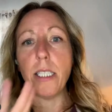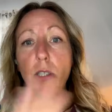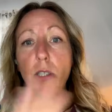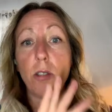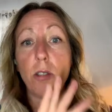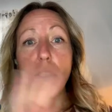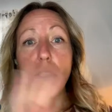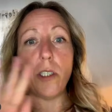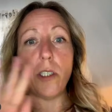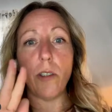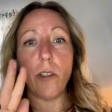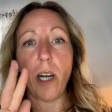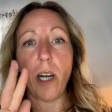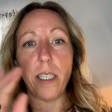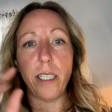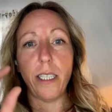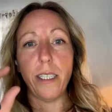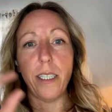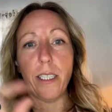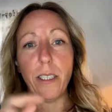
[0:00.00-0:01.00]
as soon as you
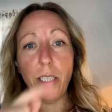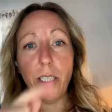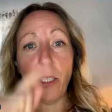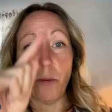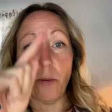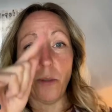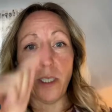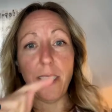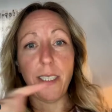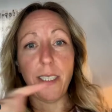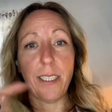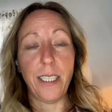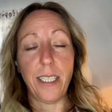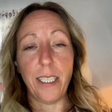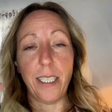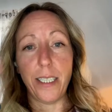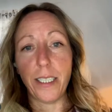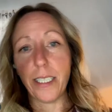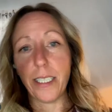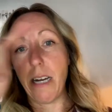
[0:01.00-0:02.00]
got in there, you would
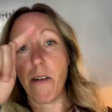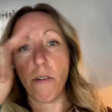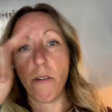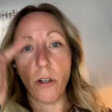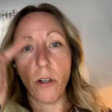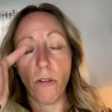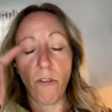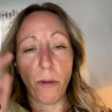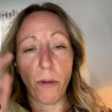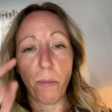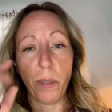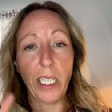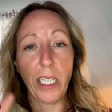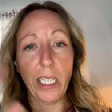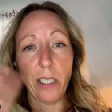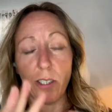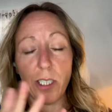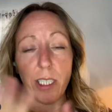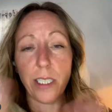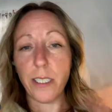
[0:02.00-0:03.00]
see Sourdough for
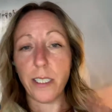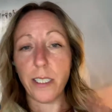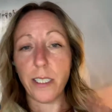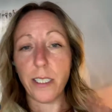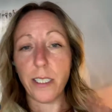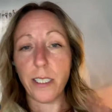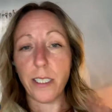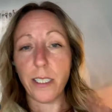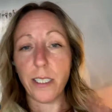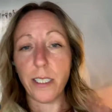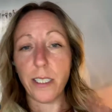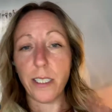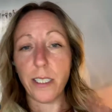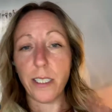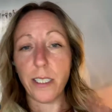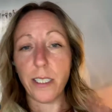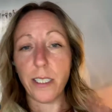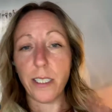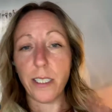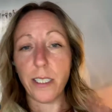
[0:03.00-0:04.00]
Beginners is live right now.